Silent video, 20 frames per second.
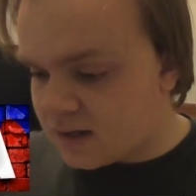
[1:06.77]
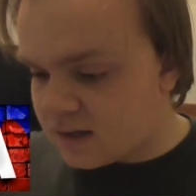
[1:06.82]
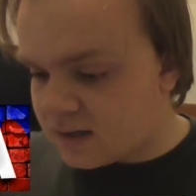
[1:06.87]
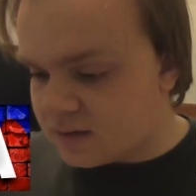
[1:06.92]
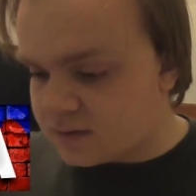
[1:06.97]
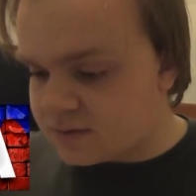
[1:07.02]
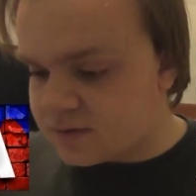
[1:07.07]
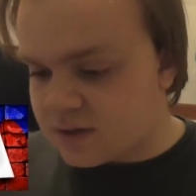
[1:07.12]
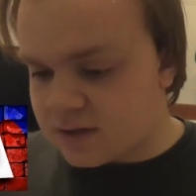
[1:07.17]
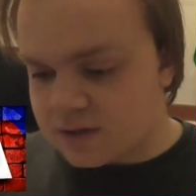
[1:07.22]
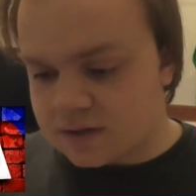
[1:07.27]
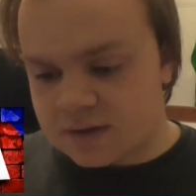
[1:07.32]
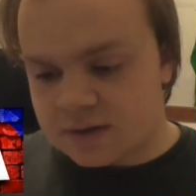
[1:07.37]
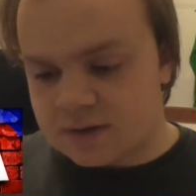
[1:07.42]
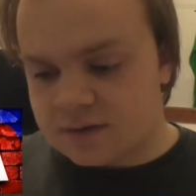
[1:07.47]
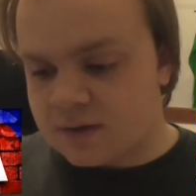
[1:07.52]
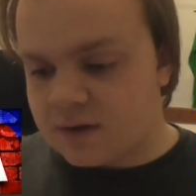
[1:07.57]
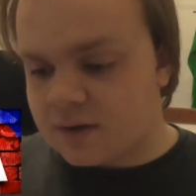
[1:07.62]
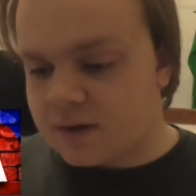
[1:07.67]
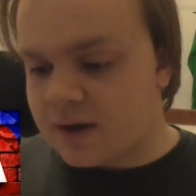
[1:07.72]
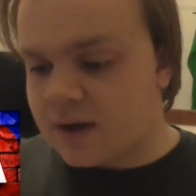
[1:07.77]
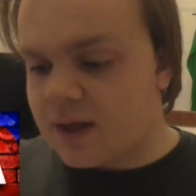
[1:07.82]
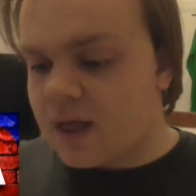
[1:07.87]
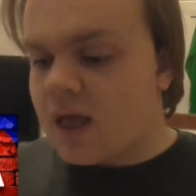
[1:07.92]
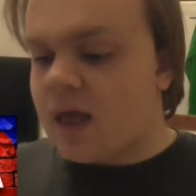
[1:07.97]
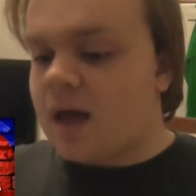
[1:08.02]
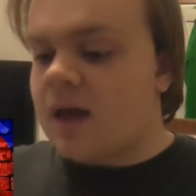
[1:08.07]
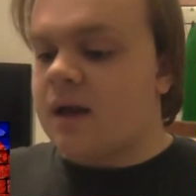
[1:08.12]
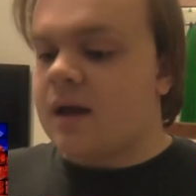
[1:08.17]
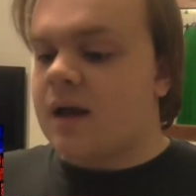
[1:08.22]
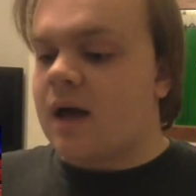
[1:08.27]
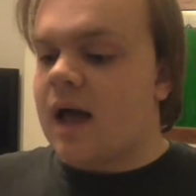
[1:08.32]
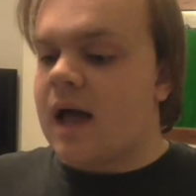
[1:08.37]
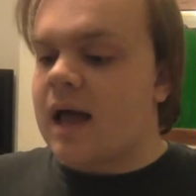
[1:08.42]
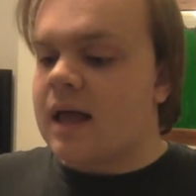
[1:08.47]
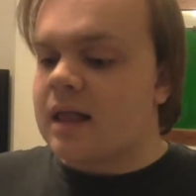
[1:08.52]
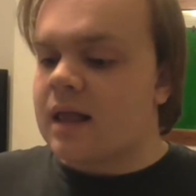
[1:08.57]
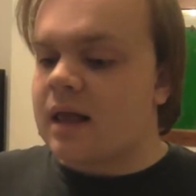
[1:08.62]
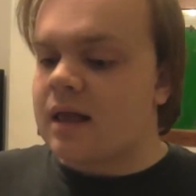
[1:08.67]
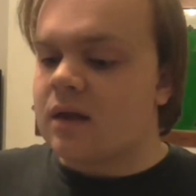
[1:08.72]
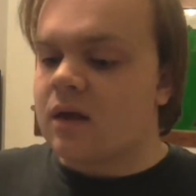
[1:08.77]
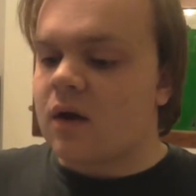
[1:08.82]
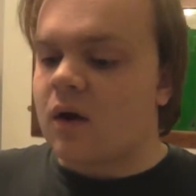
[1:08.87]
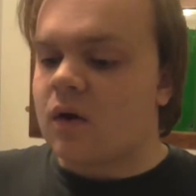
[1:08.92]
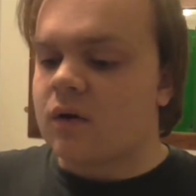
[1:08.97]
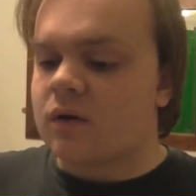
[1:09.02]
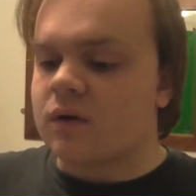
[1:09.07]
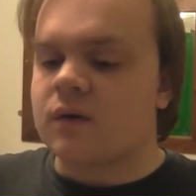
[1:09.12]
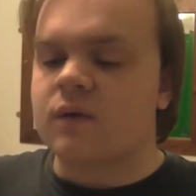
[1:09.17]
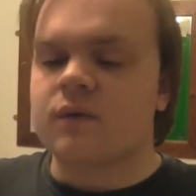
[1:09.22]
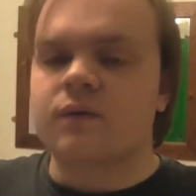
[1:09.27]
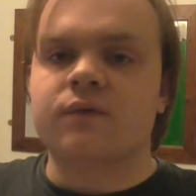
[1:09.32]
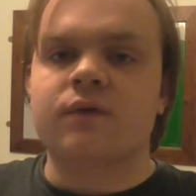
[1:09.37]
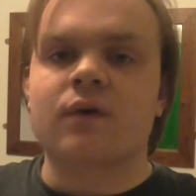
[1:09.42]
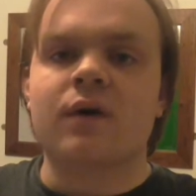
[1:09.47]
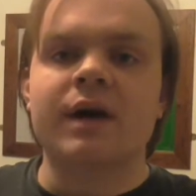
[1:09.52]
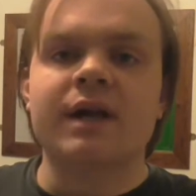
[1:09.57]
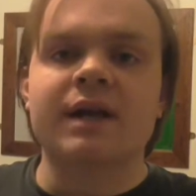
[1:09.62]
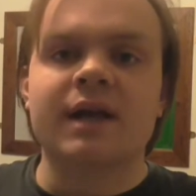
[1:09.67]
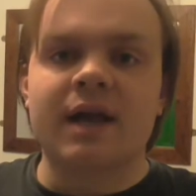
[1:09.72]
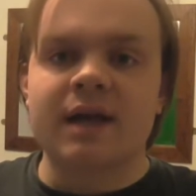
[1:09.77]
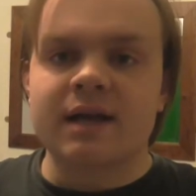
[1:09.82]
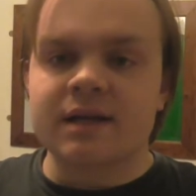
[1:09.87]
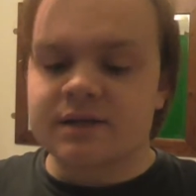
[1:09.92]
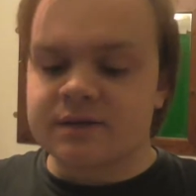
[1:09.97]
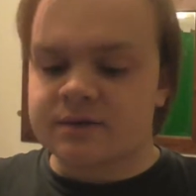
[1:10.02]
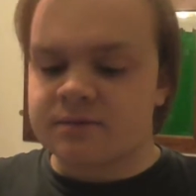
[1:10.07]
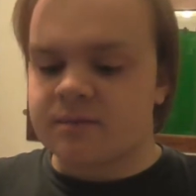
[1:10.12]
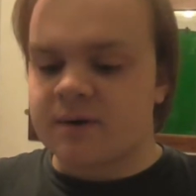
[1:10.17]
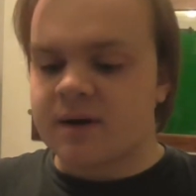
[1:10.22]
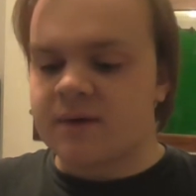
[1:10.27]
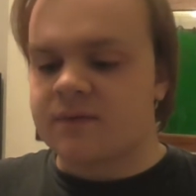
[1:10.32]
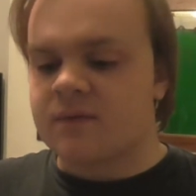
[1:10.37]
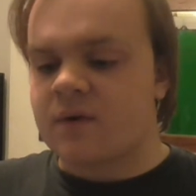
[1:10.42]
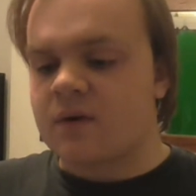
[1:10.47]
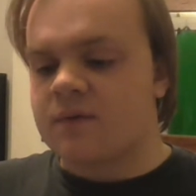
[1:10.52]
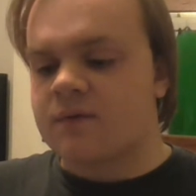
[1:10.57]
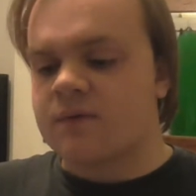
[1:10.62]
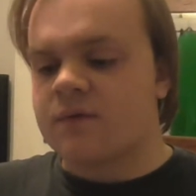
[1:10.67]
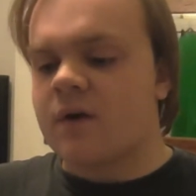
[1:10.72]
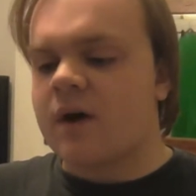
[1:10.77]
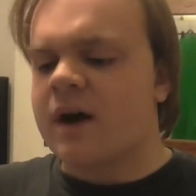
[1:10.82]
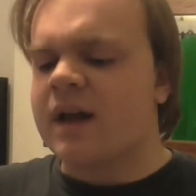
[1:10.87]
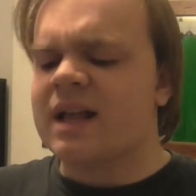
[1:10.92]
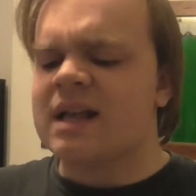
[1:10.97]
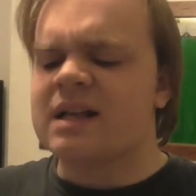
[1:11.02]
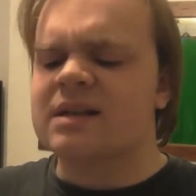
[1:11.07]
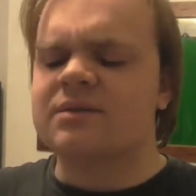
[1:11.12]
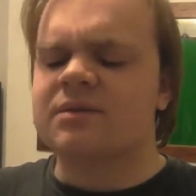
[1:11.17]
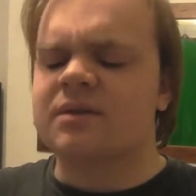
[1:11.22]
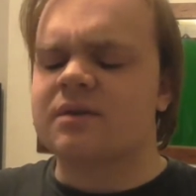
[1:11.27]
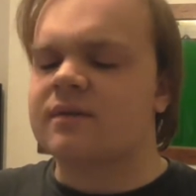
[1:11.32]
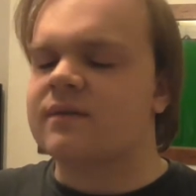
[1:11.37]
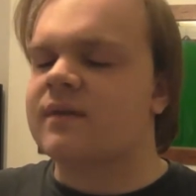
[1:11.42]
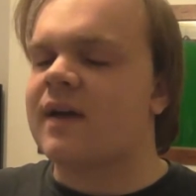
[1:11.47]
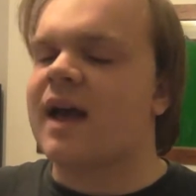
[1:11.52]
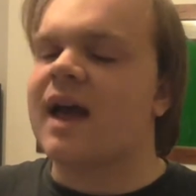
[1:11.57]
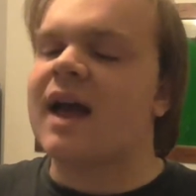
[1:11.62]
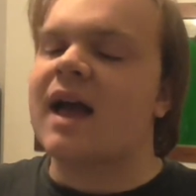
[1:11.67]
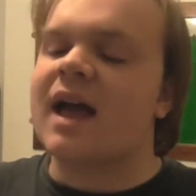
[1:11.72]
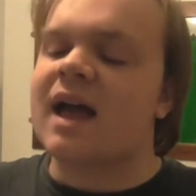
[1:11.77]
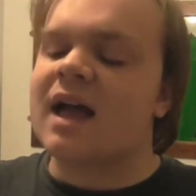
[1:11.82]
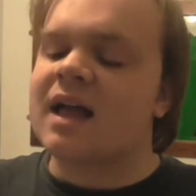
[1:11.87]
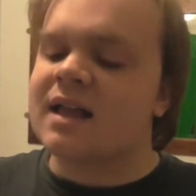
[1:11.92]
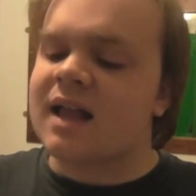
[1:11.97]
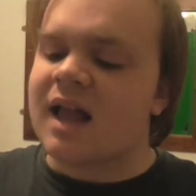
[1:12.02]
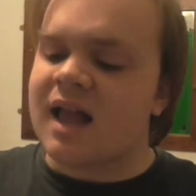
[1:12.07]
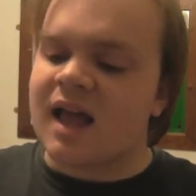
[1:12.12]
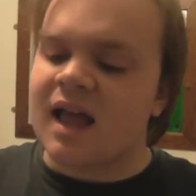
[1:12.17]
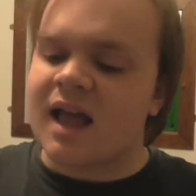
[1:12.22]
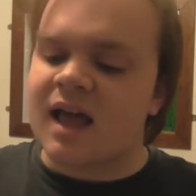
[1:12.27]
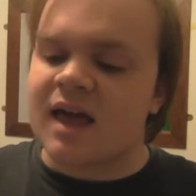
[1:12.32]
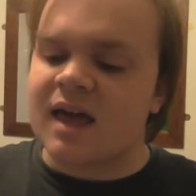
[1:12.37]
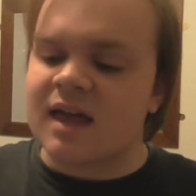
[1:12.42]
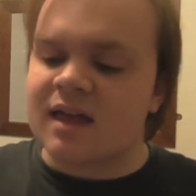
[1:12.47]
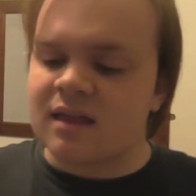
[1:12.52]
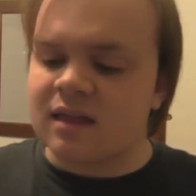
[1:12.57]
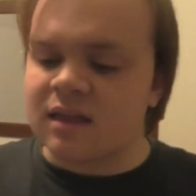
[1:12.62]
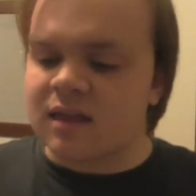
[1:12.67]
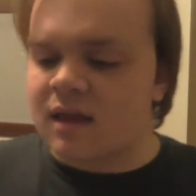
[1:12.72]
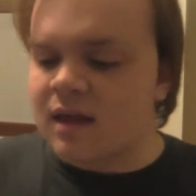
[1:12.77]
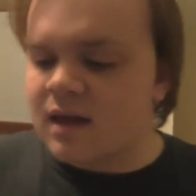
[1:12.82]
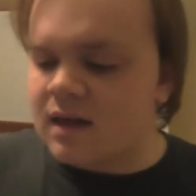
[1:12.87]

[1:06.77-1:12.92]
okay, and then on Fridays we've got Fridays with Adis.